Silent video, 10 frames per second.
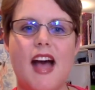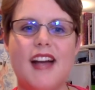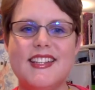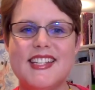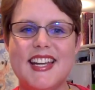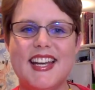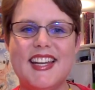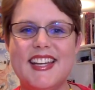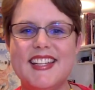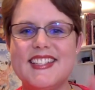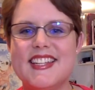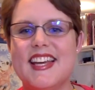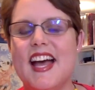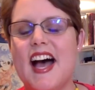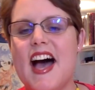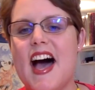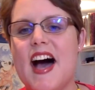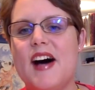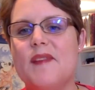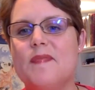Hi, Janet.
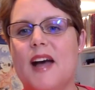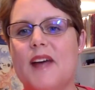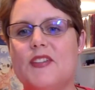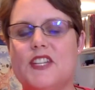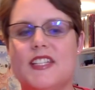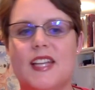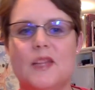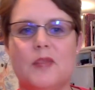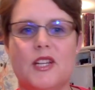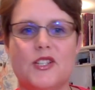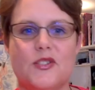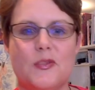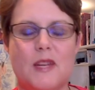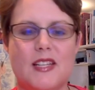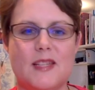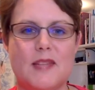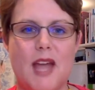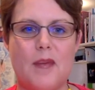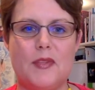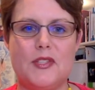I just had the pleasure of spending some
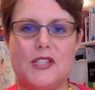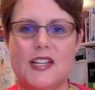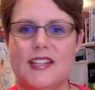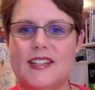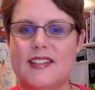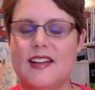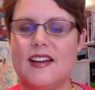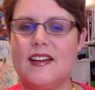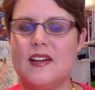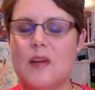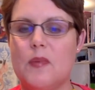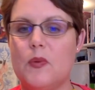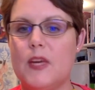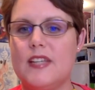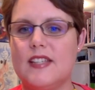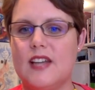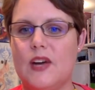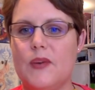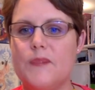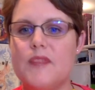time with Janet a couple weeks
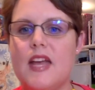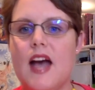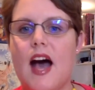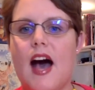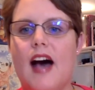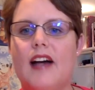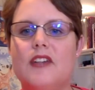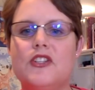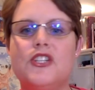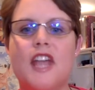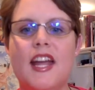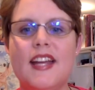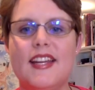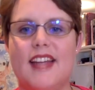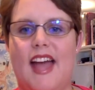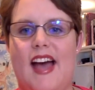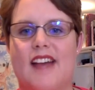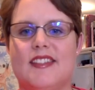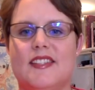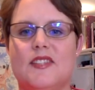ago. Janet
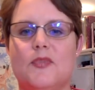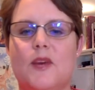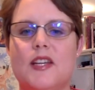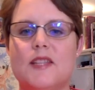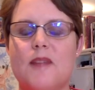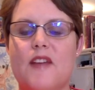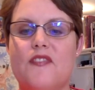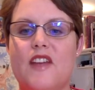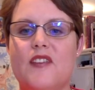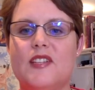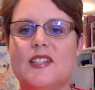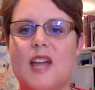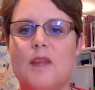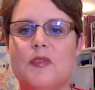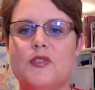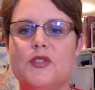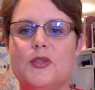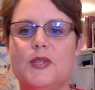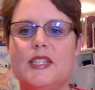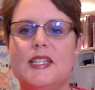asks, what is my favorite type of
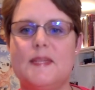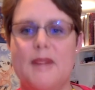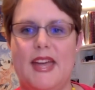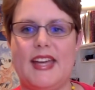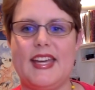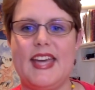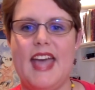jewelry to make?